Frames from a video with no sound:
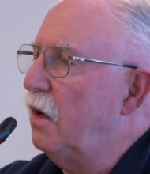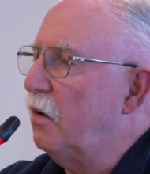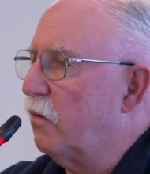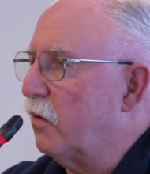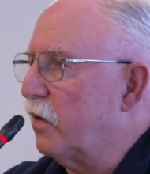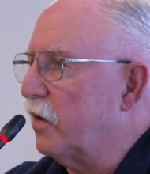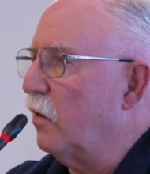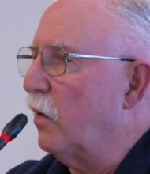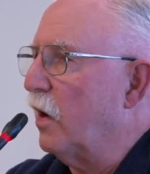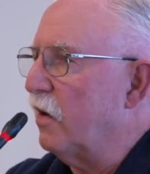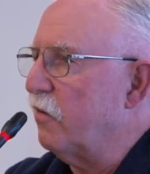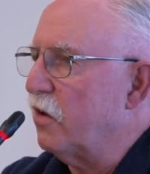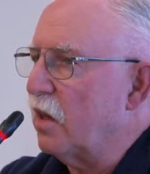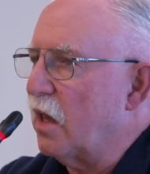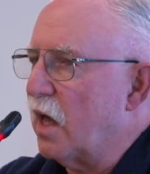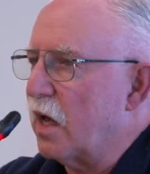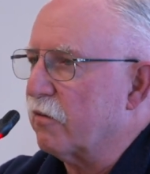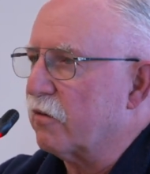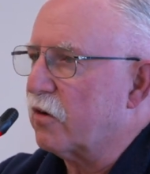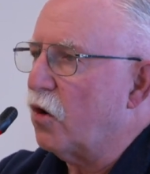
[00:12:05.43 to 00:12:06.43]
when you have a
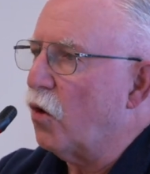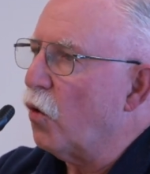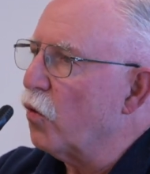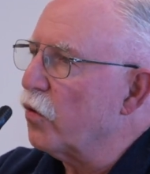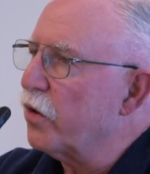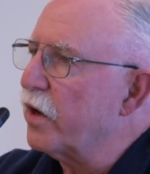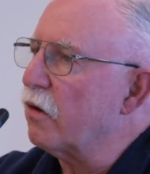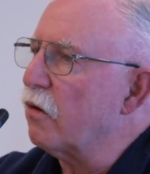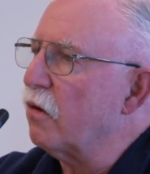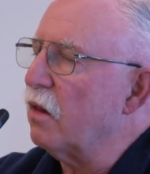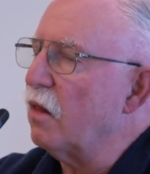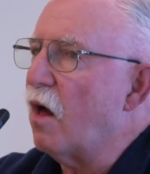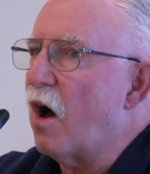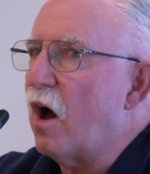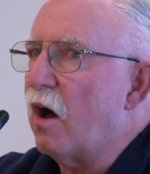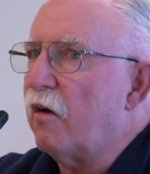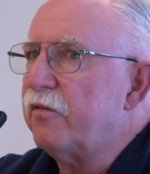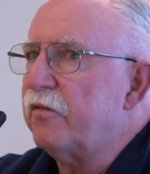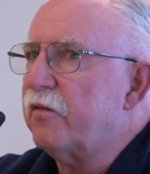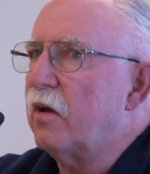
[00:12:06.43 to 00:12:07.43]
lot of cold air
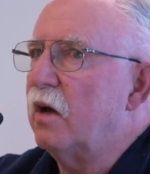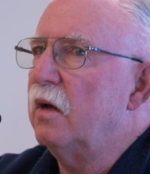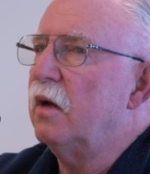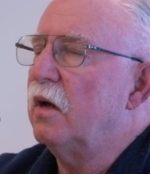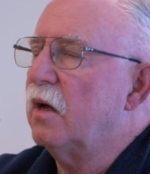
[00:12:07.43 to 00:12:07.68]
aloft.